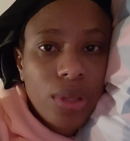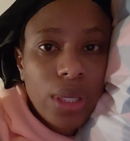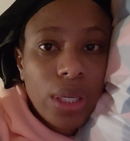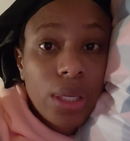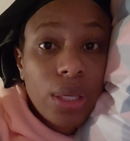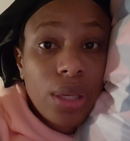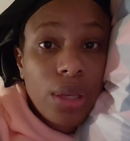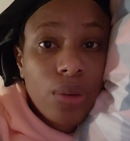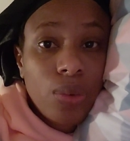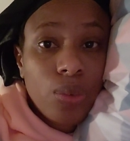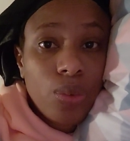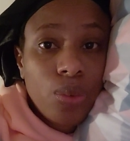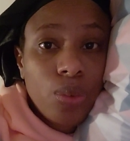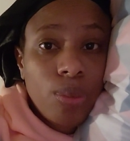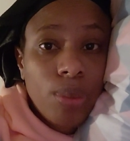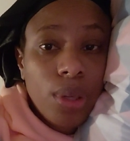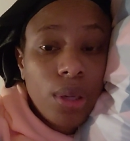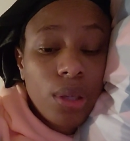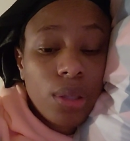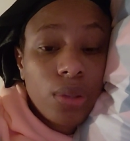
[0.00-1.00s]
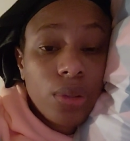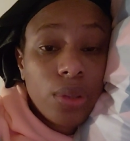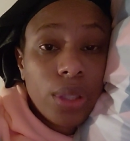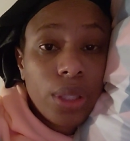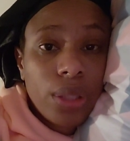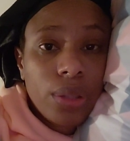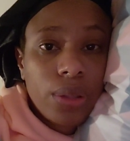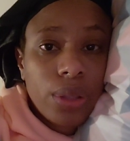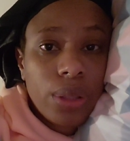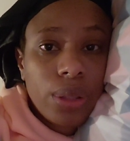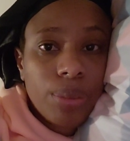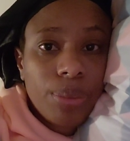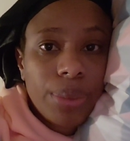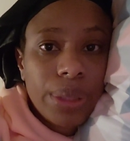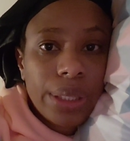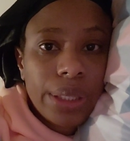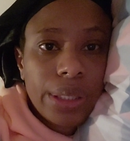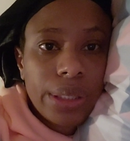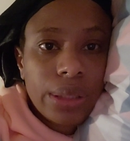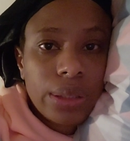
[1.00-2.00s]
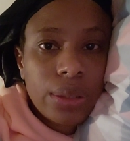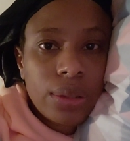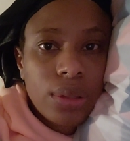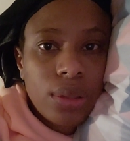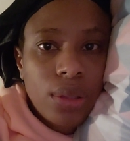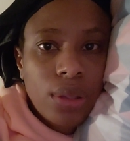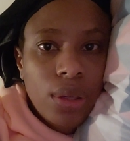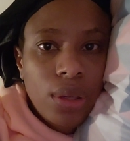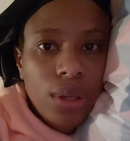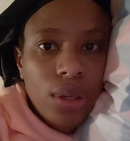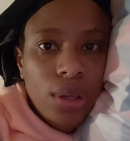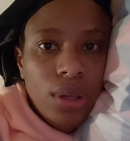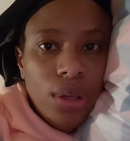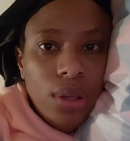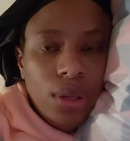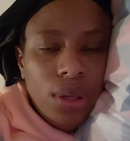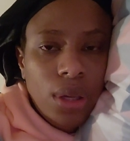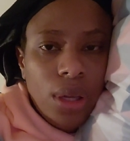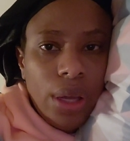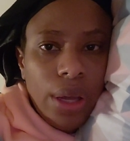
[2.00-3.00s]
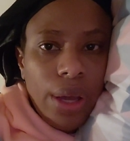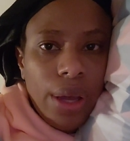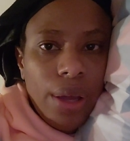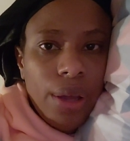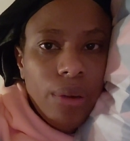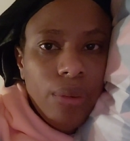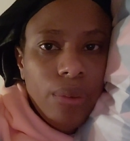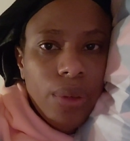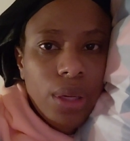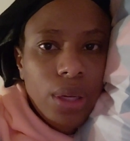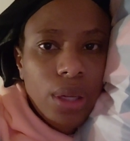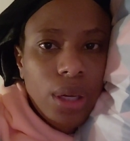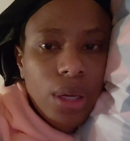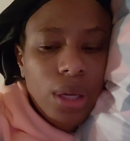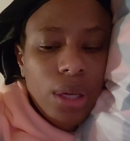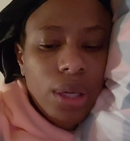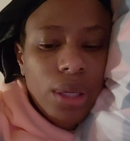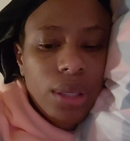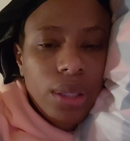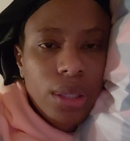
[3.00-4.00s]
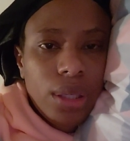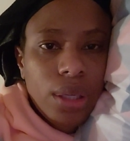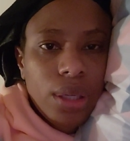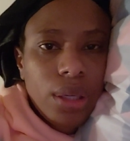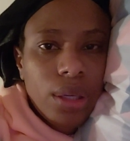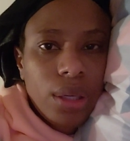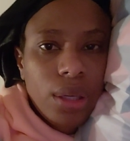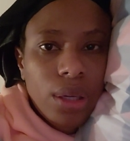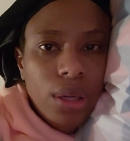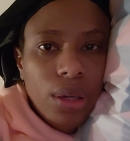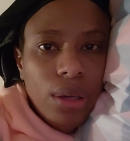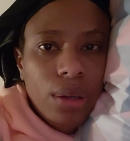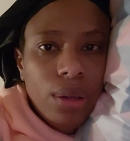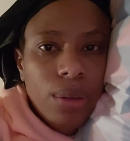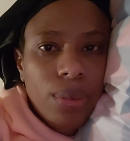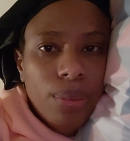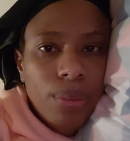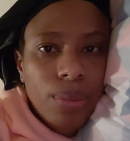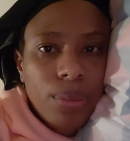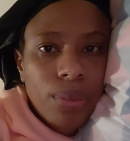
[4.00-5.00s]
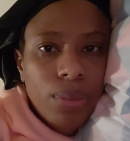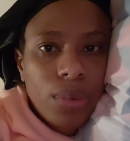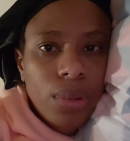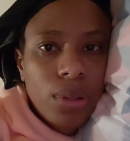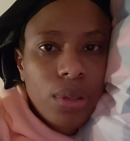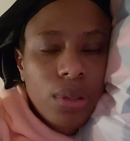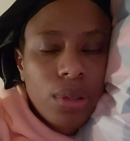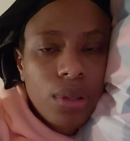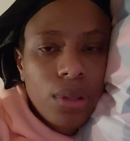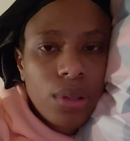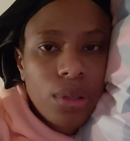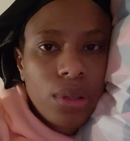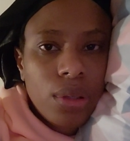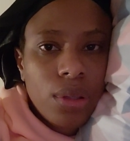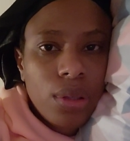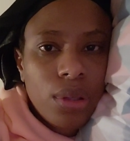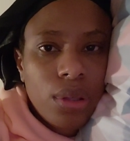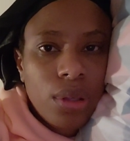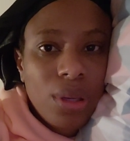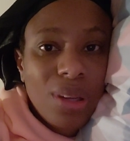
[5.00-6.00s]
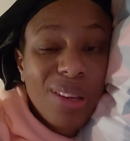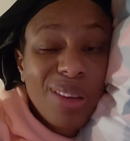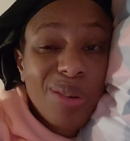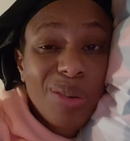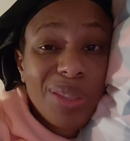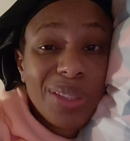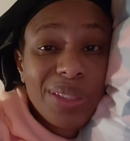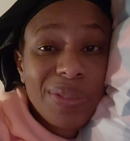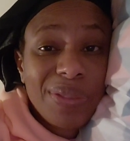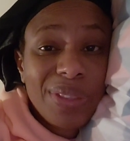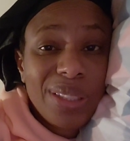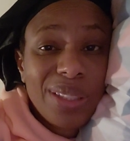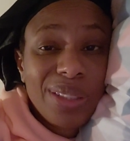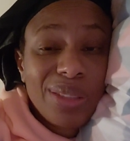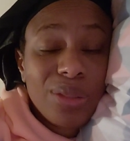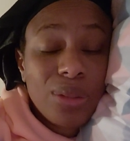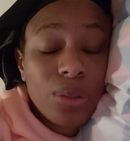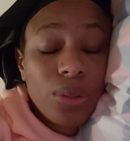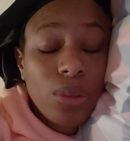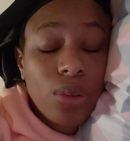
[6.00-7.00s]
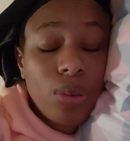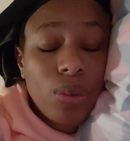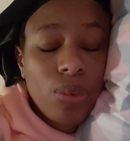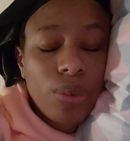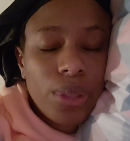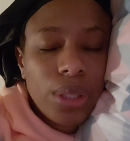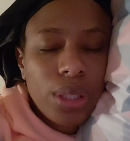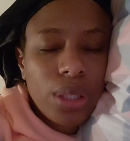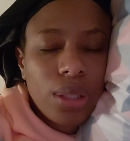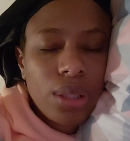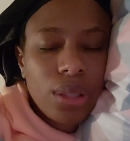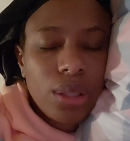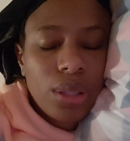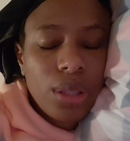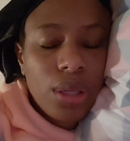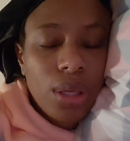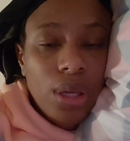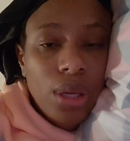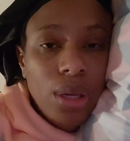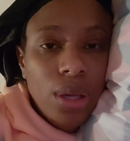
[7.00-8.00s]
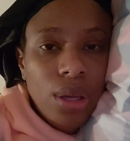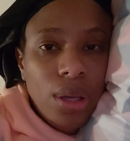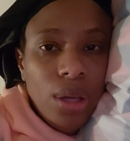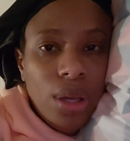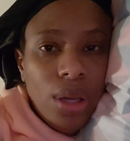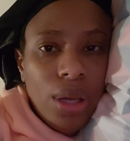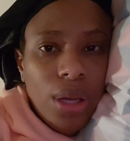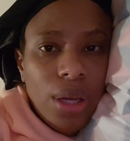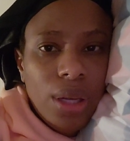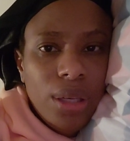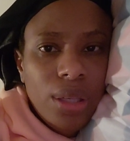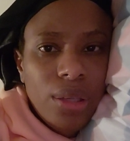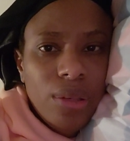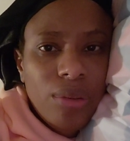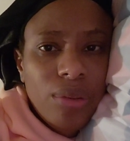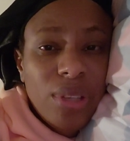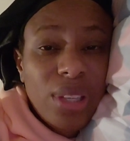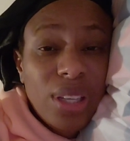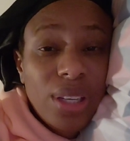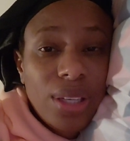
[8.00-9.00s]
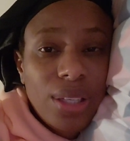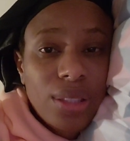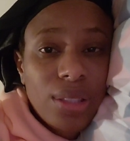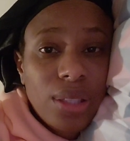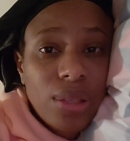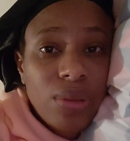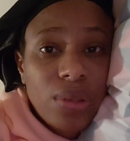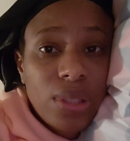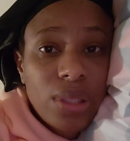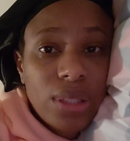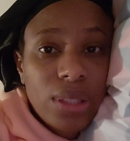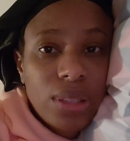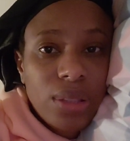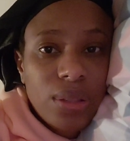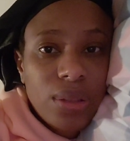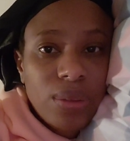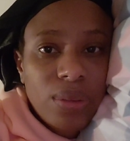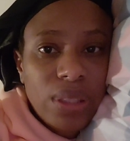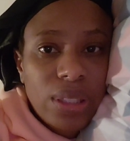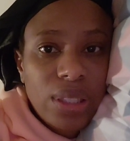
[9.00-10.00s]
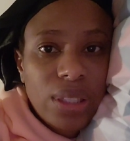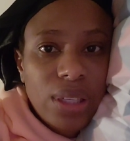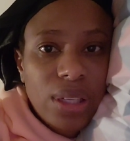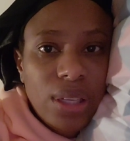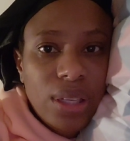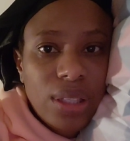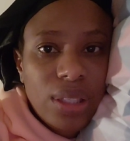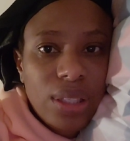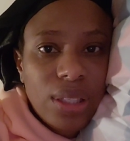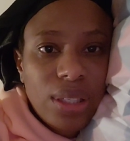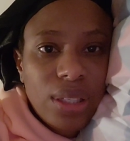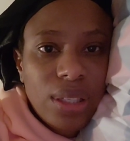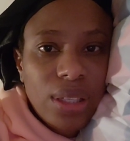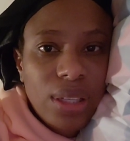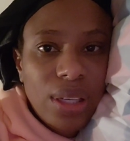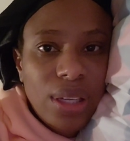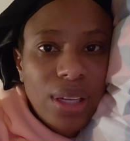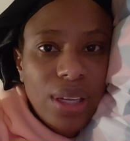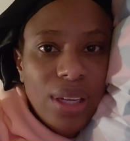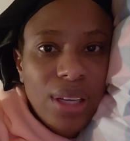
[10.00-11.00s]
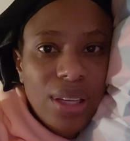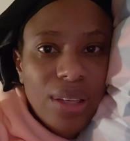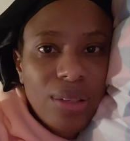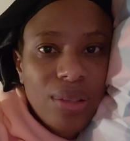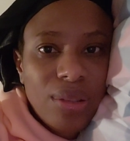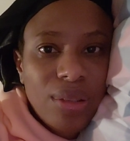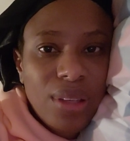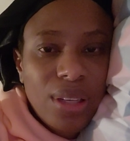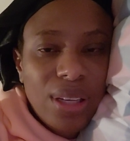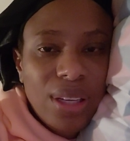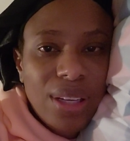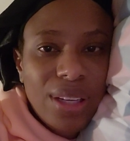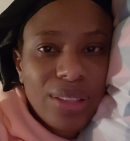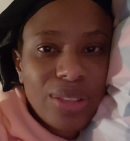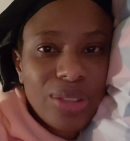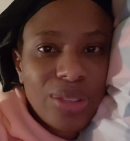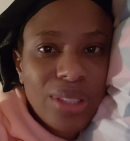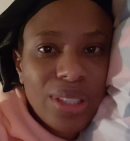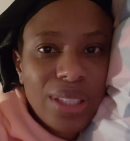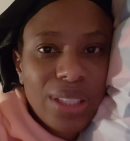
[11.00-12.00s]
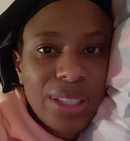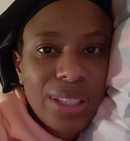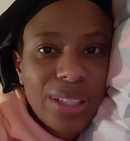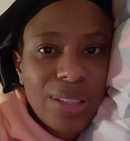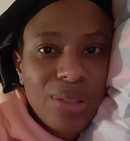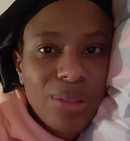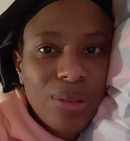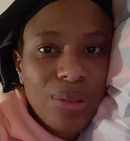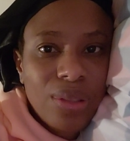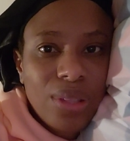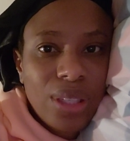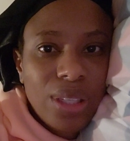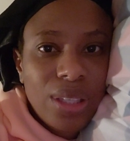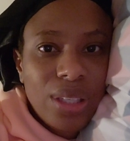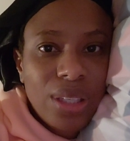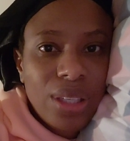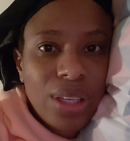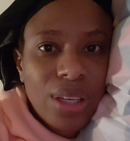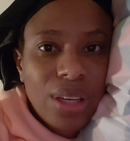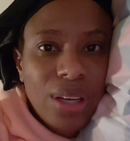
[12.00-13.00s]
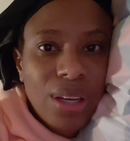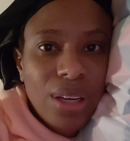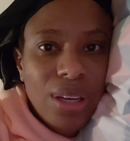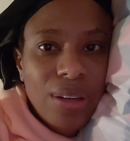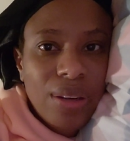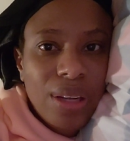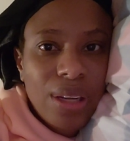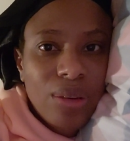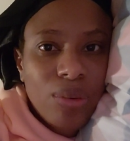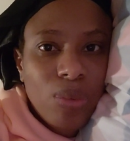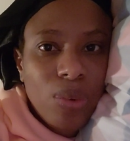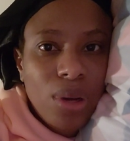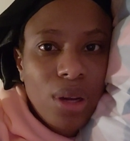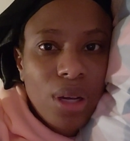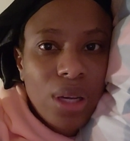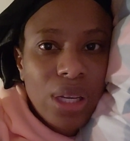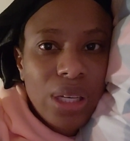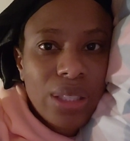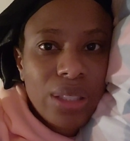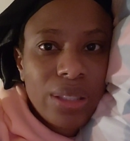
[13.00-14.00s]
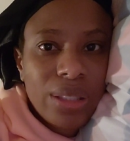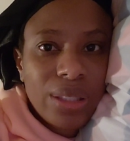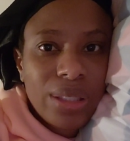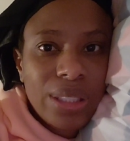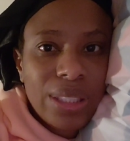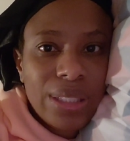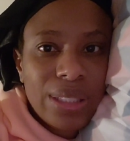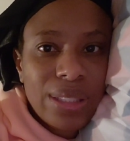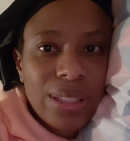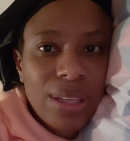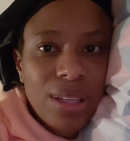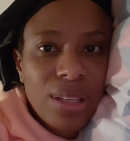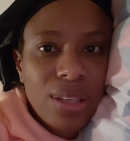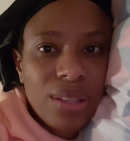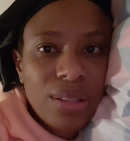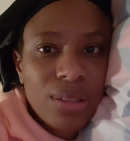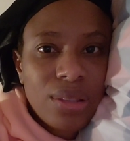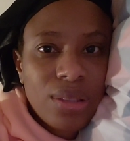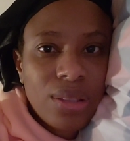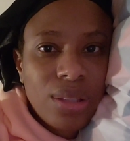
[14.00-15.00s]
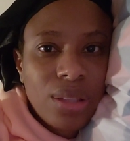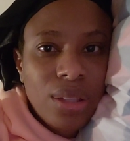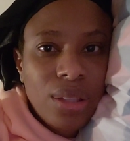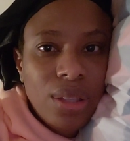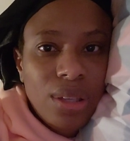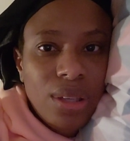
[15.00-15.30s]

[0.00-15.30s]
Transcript: get an Uber to get to the place, and when I got there, I was feeling so weak. I didn't realize I was this weak until I had to actually get out of the car and walk a little distance